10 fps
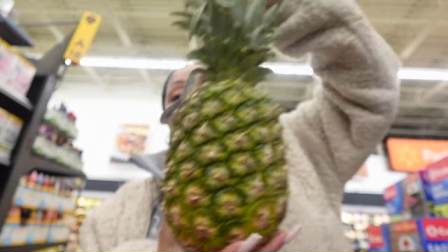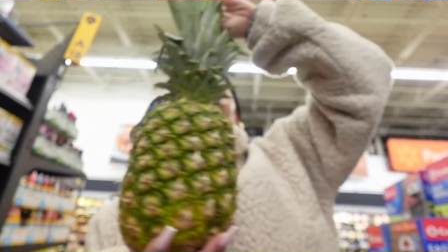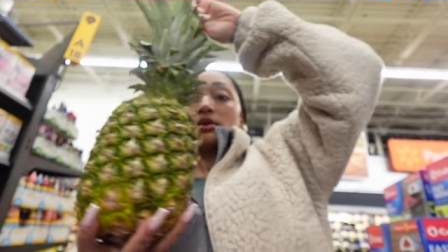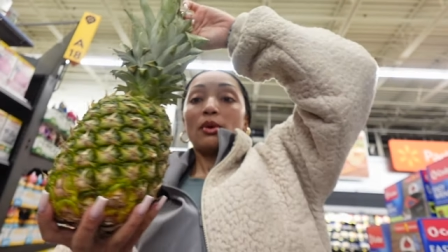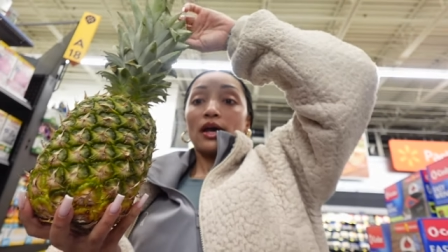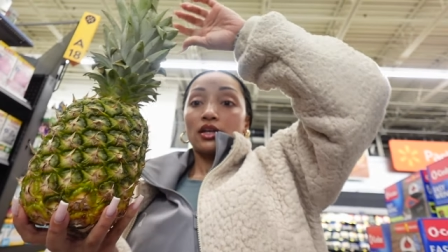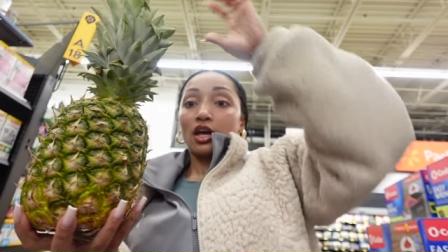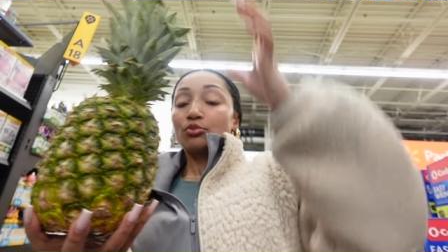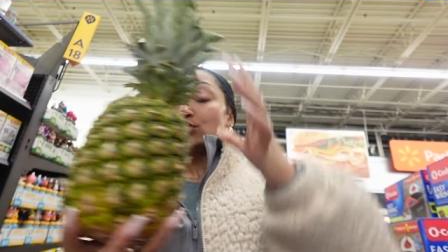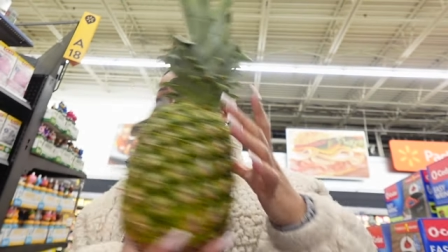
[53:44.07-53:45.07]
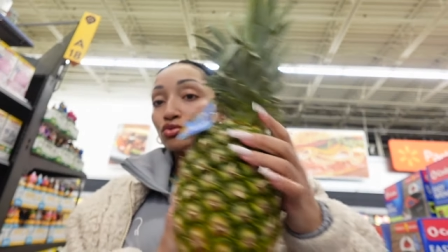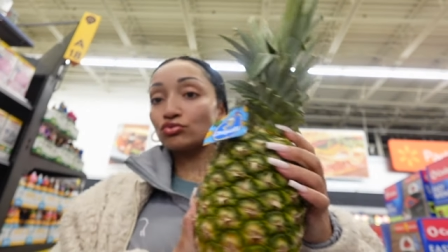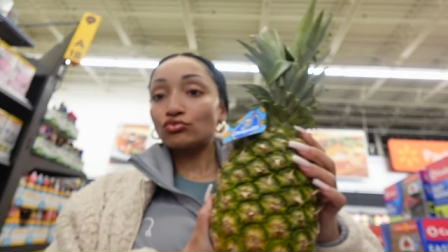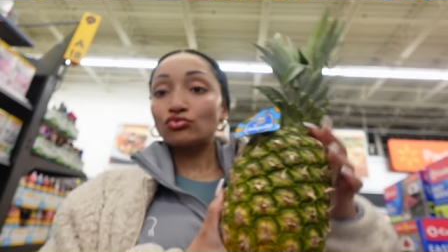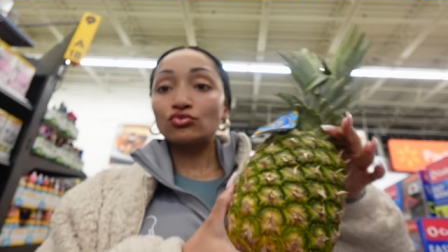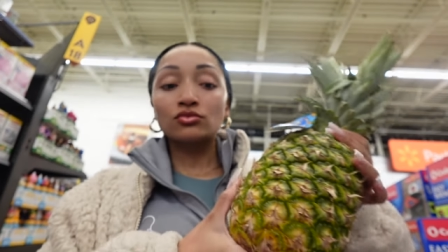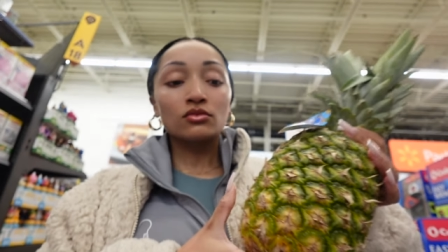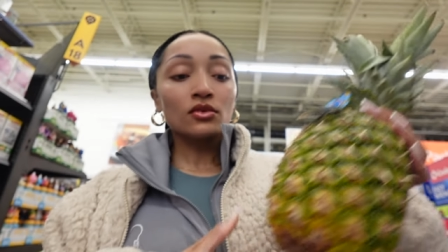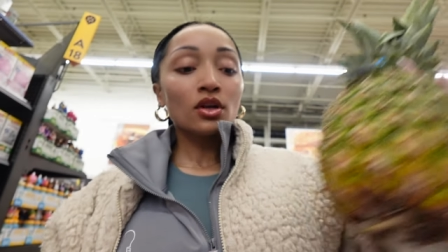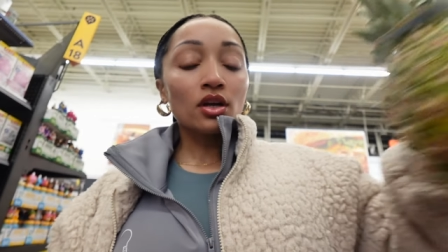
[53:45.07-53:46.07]
a pineapple,
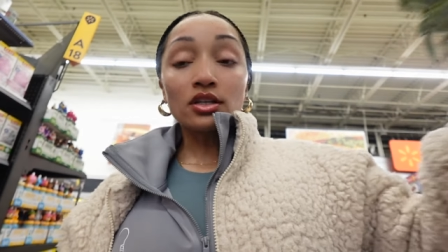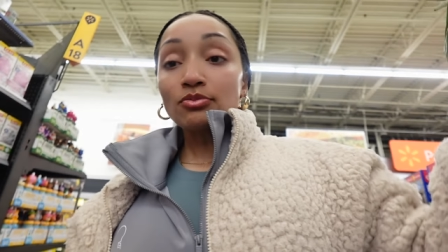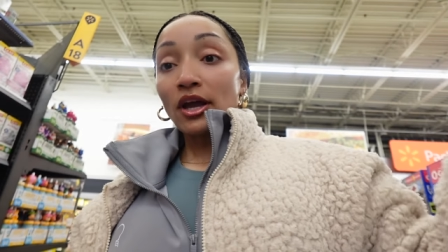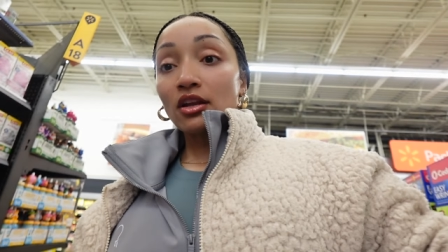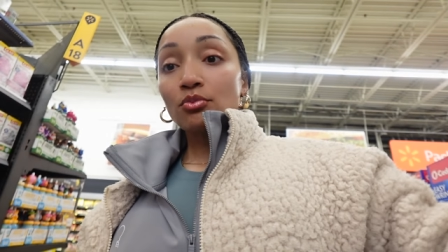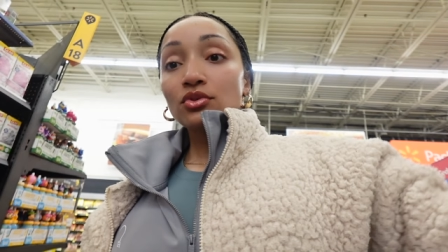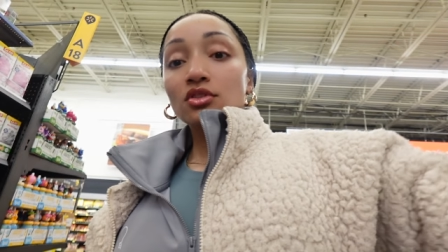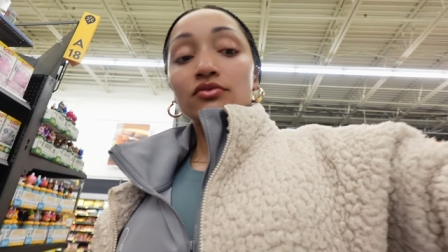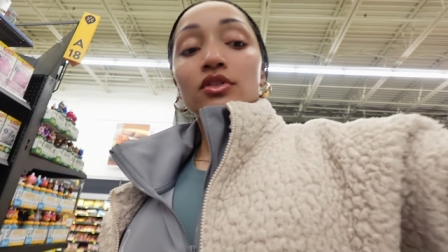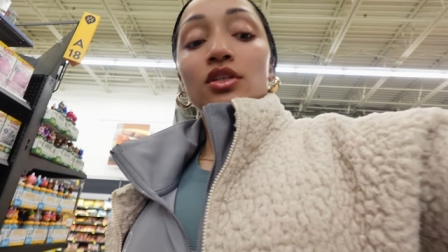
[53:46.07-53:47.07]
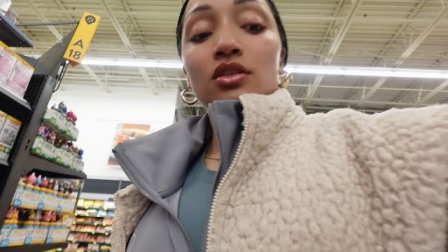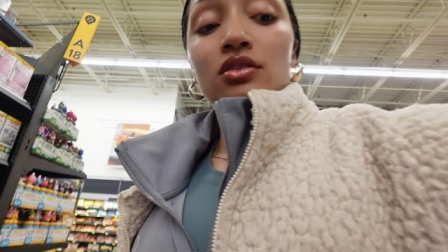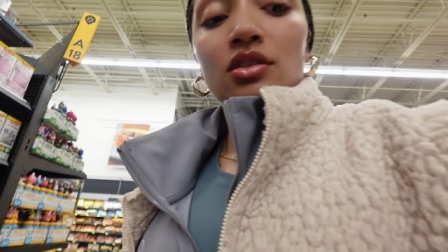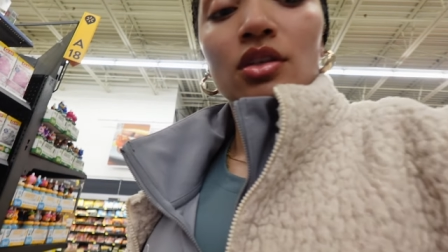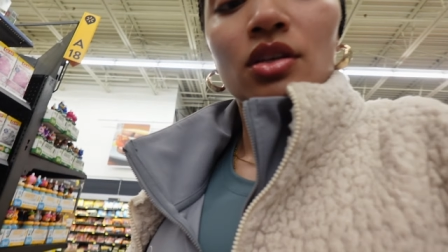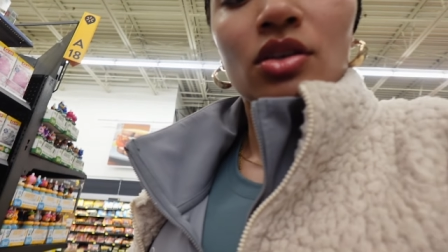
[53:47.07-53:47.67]
because pineapples are really good to eat,